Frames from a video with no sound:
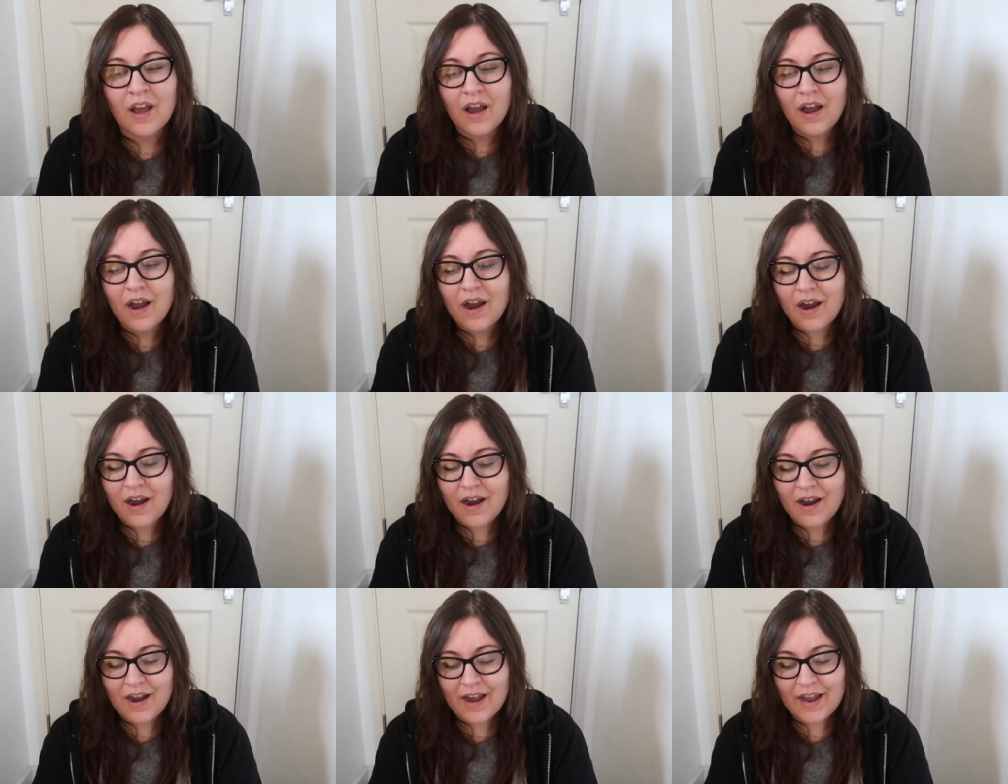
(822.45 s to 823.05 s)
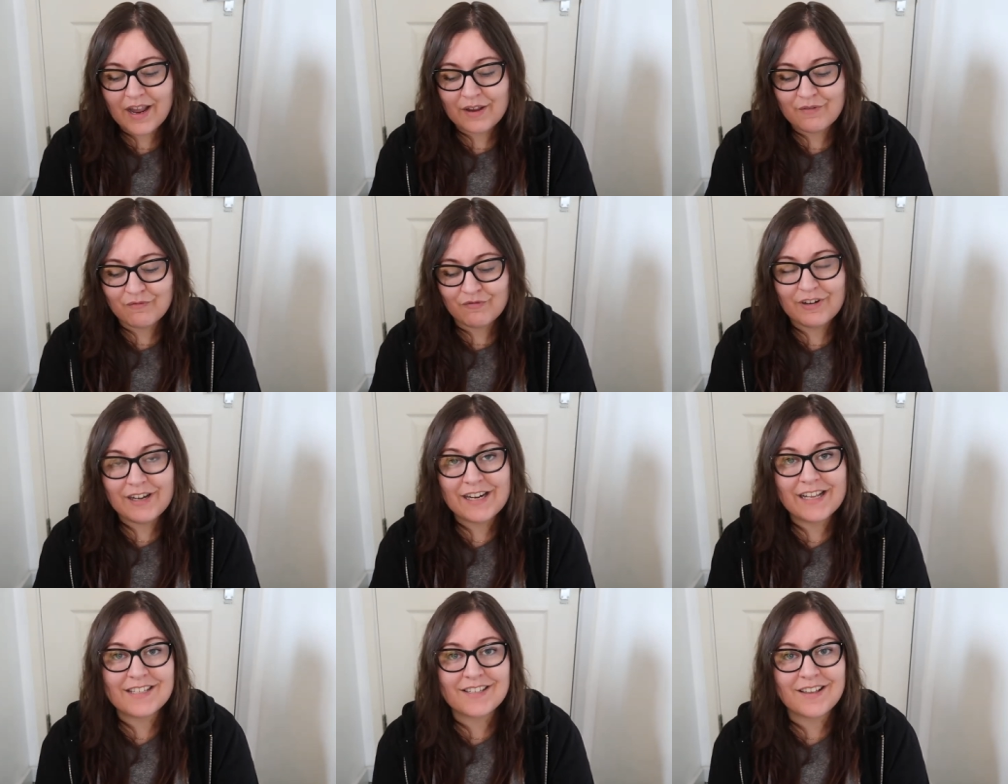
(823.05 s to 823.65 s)
I'm
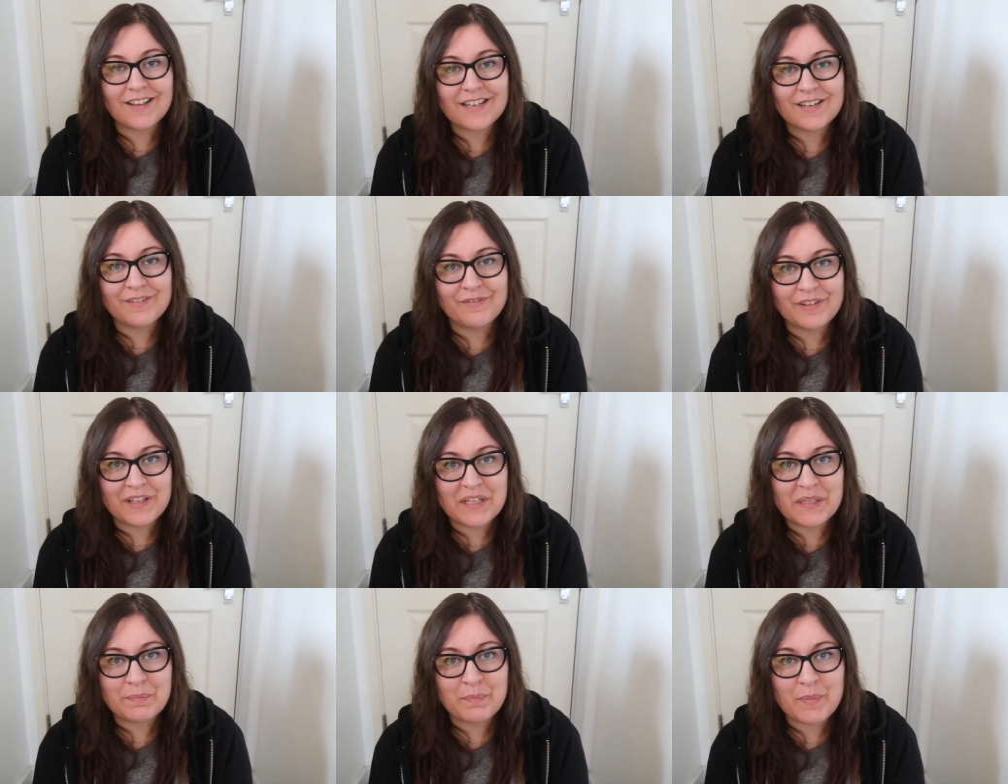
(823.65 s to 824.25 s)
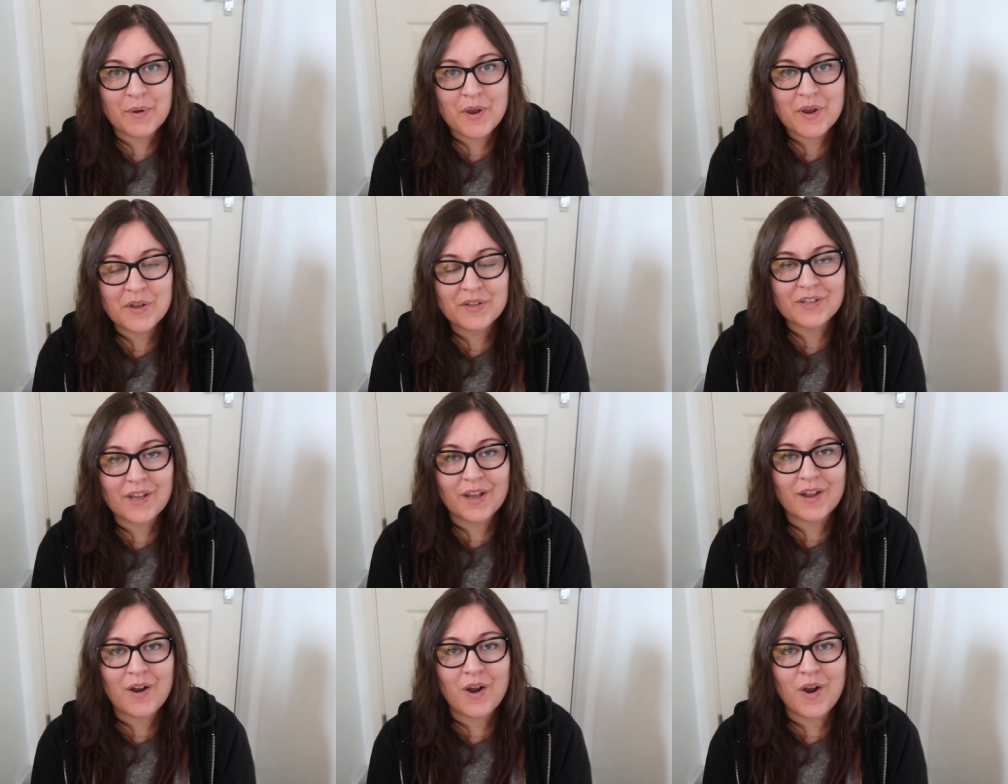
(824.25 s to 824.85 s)
really excited for these
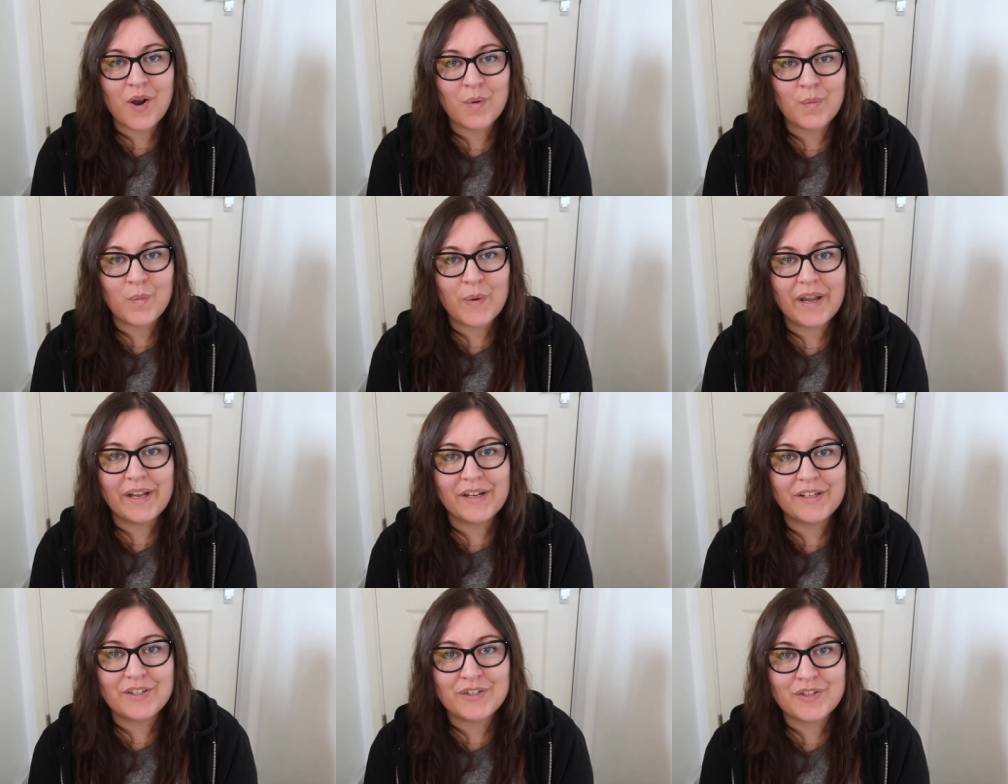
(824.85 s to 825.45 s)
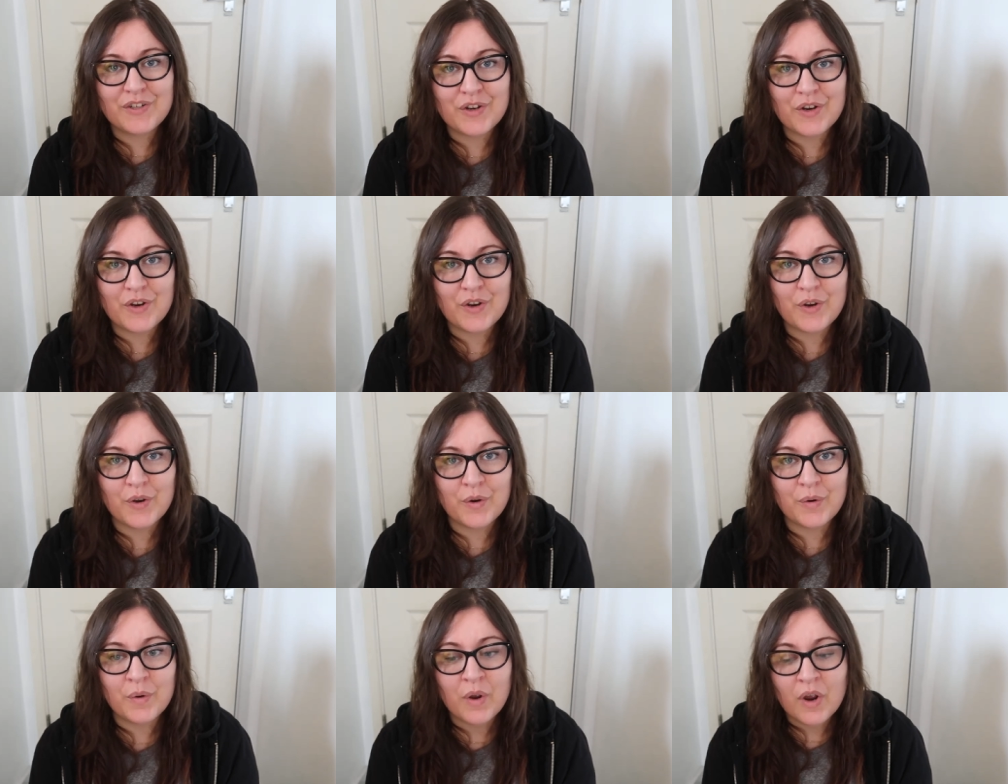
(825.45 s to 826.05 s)
books. I can't wait
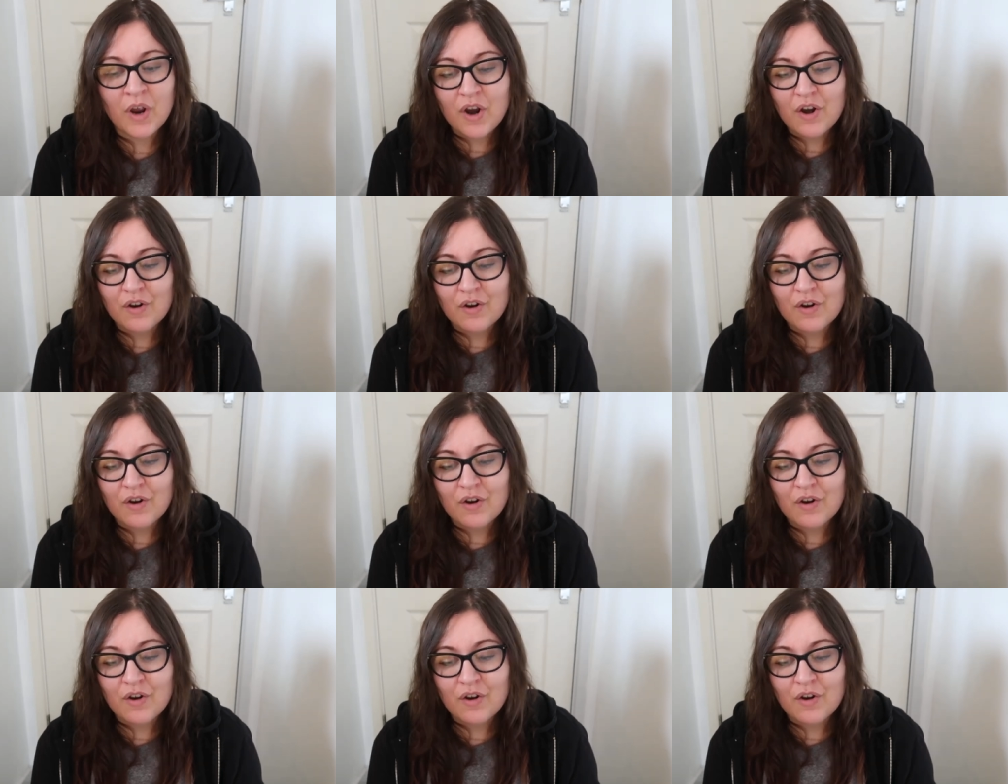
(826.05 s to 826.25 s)
to